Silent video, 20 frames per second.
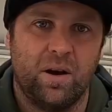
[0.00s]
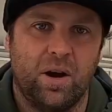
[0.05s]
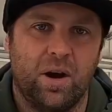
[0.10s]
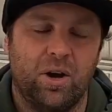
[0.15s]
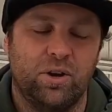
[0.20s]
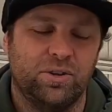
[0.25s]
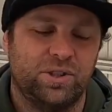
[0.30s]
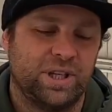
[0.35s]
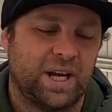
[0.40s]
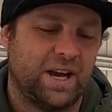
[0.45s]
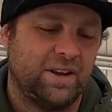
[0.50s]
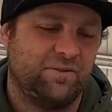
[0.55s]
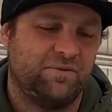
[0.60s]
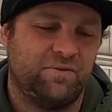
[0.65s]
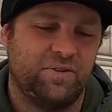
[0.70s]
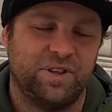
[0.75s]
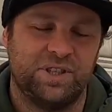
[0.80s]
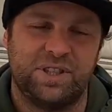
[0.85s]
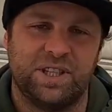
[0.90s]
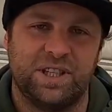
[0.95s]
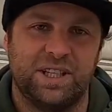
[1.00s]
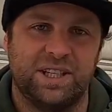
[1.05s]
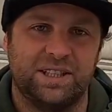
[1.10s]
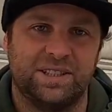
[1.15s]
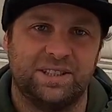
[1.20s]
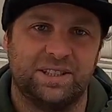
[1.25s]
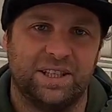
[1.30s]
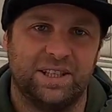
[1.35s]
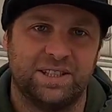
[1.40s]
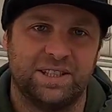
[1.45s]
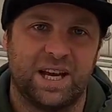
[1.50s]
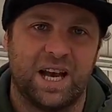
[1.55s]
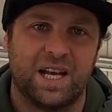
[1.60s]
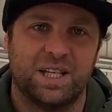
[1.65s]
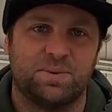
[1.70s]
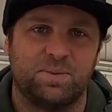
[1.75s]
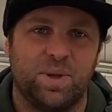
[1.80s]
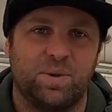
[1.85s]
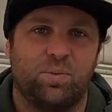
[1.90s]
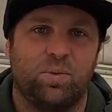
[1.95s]
OJ Fishing has
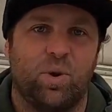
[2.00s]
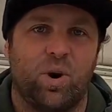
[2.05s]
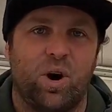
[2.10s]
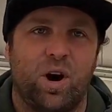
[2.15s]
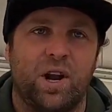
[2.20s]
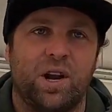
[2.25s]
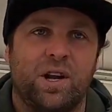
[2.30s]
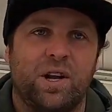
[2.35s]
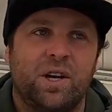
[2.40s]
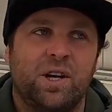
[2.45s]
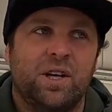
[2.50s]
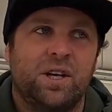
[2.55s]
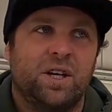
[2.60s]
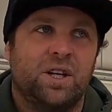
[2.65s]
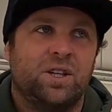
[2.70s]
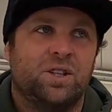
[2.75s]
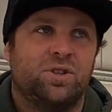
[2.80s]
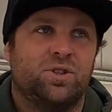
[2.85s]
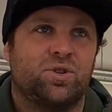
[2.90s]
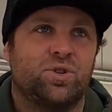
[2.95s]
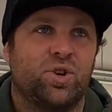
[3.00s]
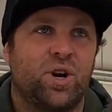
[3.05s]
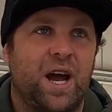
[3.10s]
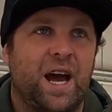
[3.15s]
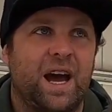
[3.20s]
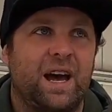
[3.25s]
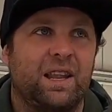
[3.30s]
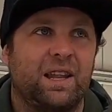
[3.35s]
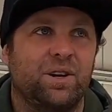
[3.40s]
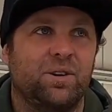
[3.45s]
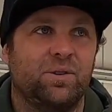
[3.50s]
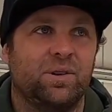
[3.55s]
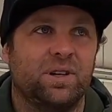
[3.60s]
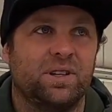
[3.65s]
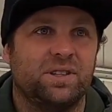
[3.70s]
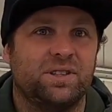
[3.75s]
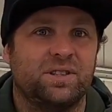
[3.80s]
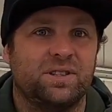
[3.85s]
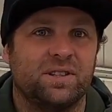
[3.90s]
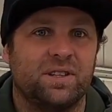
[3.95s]
asked me what trout
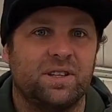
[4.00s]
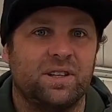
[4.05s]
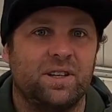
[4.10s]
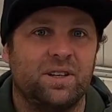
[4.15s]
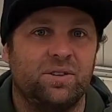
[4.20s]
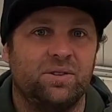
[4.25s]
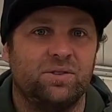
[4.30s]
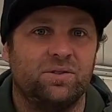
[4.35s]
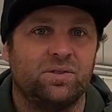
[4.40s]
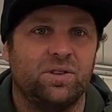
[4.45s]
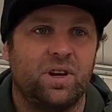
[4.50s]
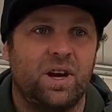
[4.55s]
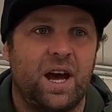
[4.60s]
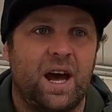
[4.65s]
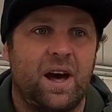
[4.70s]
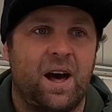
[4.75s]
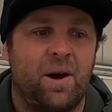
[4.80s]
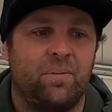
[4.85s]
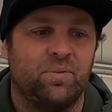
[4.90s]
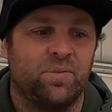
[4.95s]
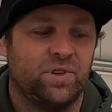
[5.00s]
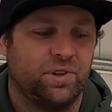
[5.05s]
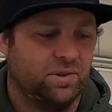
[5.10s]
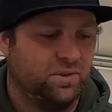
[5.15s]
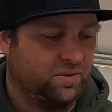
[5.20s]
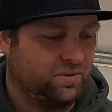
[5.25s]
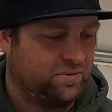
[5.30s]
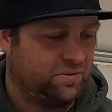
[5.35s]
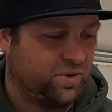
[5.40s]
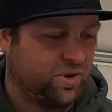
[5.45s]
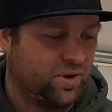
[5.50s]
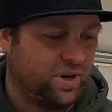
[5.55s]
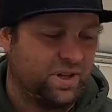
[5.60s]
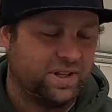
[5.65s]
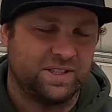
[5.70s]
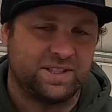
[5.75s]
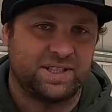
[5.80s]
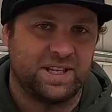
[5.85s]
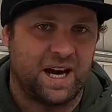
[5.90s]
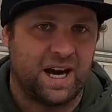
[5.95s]
lures to look for at
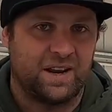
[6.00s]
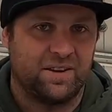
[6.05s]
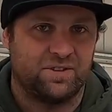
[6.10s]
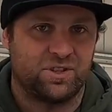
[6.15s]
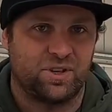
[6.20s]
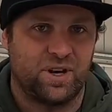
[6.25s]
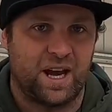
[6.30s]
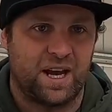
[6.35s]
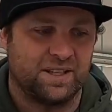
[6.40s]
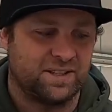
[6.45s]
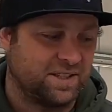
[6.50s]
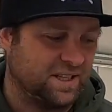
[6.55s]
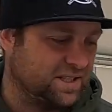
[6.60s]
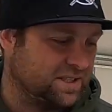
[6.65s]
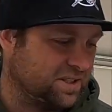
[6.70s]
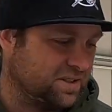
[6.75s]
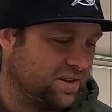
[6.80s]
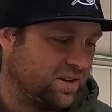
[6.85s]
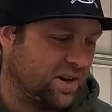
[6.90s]
the start of trout season.